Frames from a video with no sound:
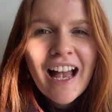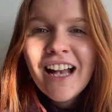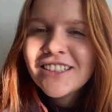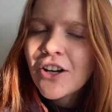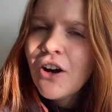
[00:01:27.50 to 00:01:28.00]

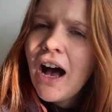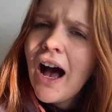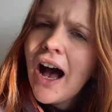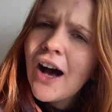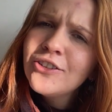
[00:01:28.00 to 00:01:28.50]
So,
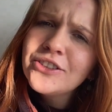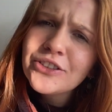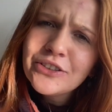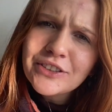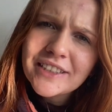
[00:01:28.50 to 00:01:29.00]
how to
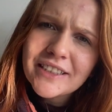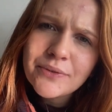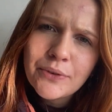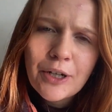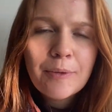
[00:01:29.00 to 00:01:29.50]
use this
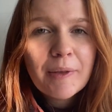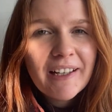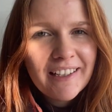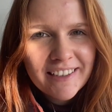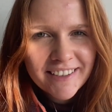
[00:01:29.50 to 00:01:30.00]
verb
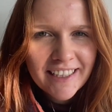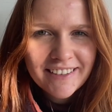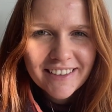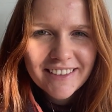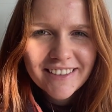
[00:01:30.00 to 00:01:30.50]
in a
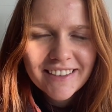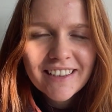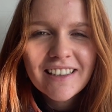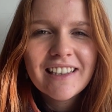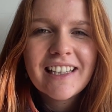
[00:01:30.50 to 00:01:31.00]
sentence?
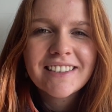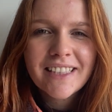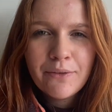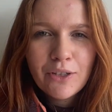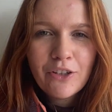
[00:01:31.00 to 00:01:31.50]
Let's
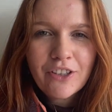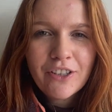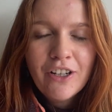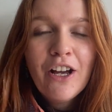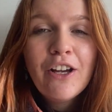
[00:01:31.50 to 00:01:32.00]
have a look.
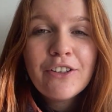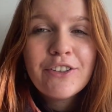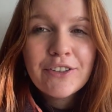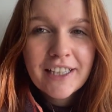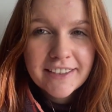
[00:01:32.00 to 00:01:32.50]

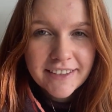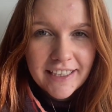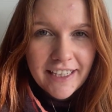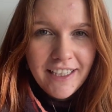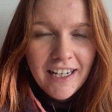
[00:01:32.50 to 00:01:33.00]
You can
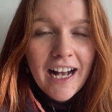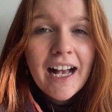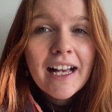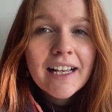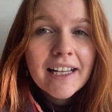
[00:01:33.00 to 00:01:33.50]
say,
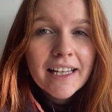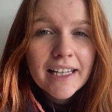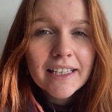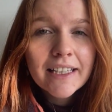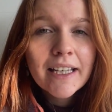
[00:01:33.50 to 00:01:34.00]

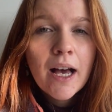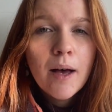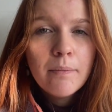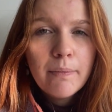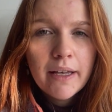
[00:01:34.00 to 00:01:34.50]
ik
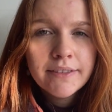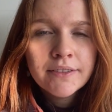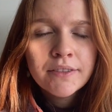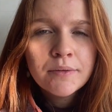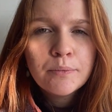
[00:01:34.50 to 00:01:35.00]

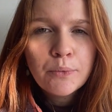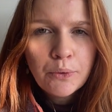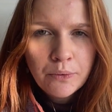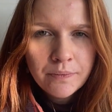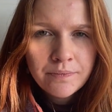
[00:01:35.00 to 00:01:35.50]
ben
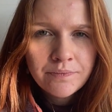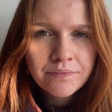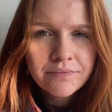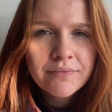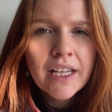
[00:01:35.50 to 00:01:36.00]
moe.
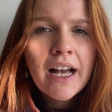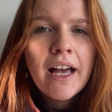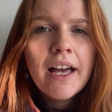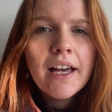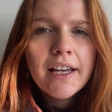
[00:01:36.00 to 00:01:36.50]

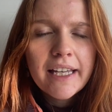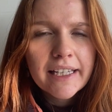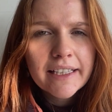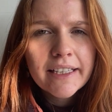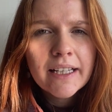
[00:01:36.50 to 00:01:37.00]

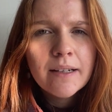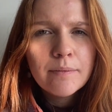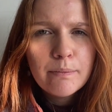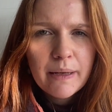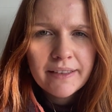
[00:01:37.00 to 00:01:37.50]
Ik
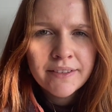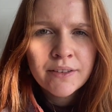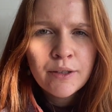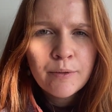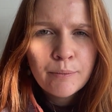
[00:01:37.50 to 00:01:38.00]

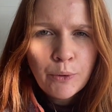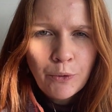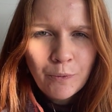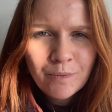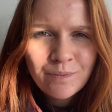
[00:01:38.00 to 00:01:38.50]
ben moe.